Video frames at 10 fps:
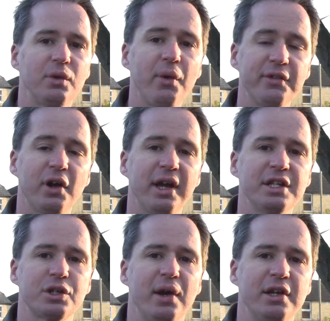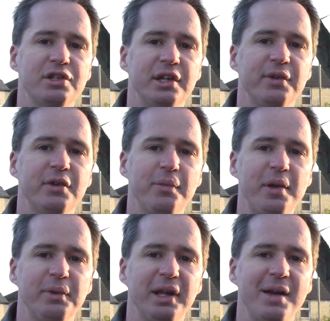What we've got here is quite interesting. We've got
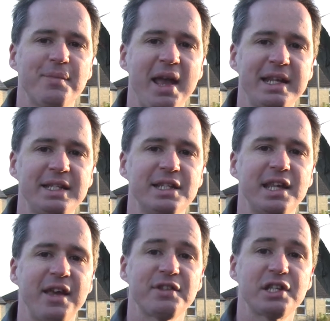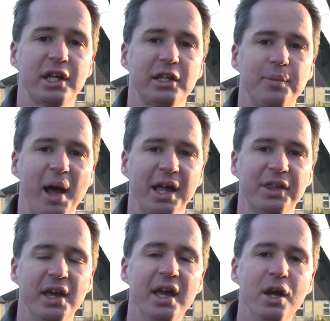people campaigning to save the cycle path.
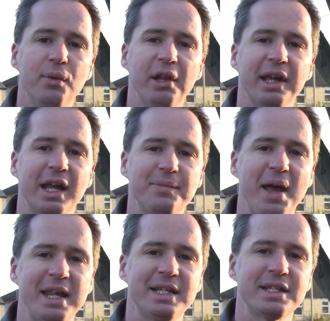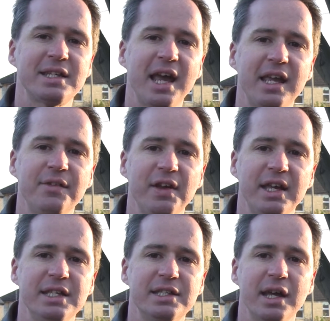What they're campaigning to save
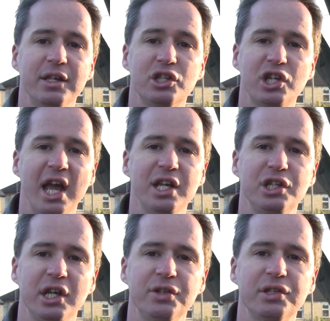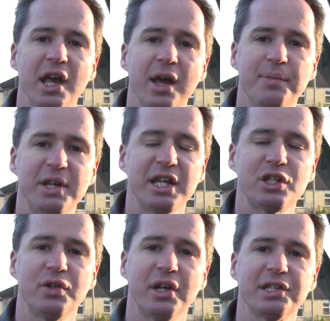is shared use
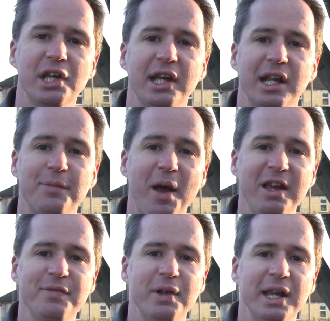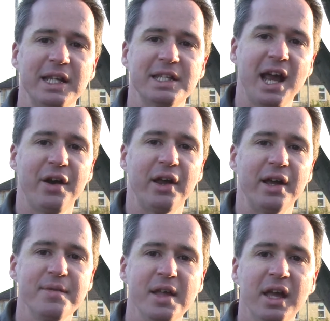pedestrian and cycling pavement in this
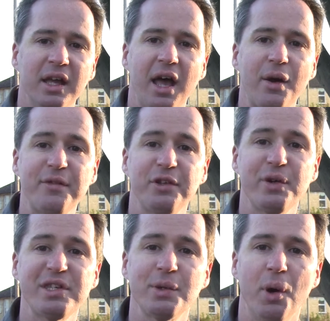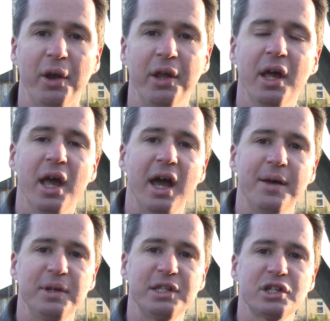area. However, there isn't one.
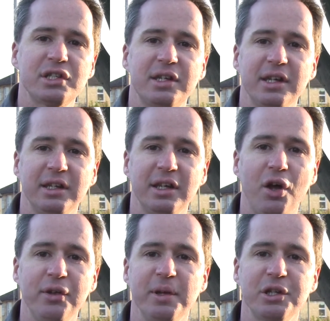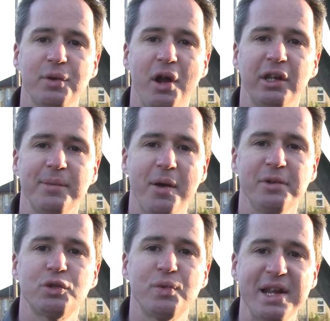It's just that on Milton Road at the
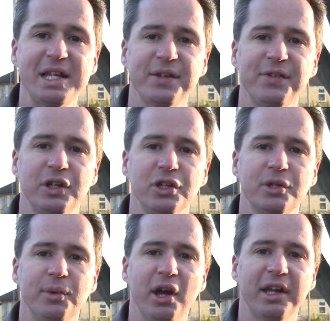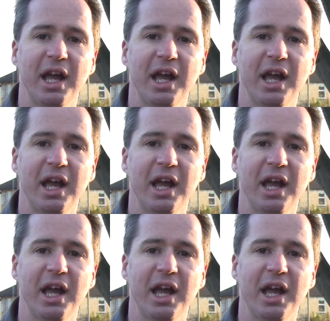moment it's really difficult to work